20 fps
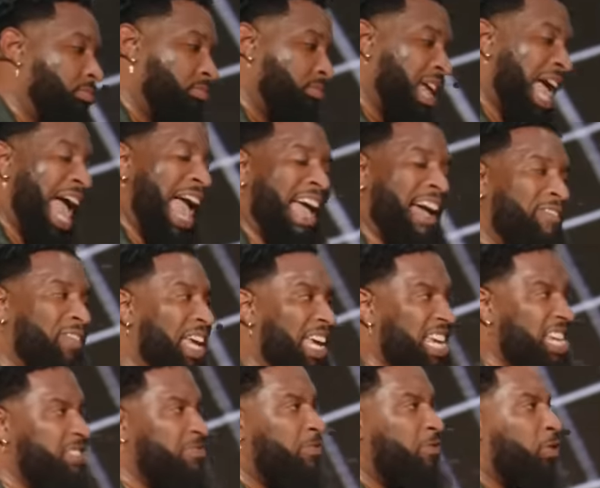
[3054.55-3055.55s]
half
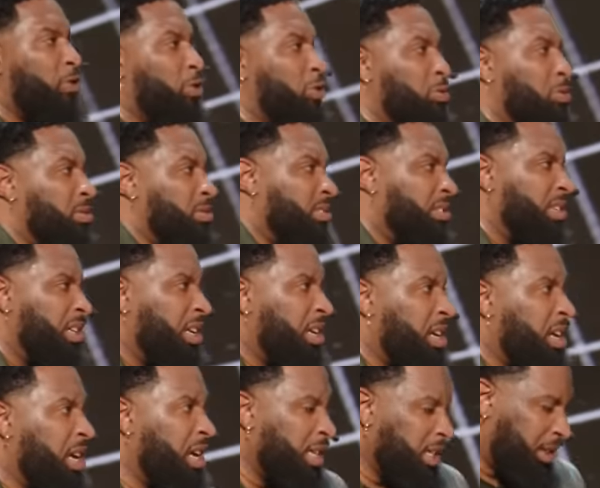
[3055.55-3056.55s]
eaten food,
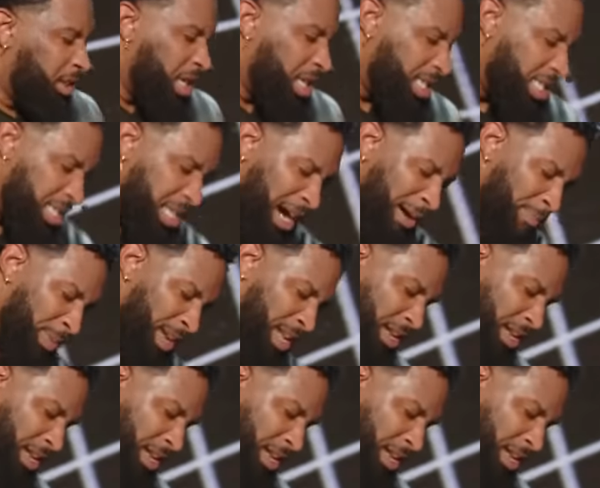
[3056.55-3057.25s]
just dump it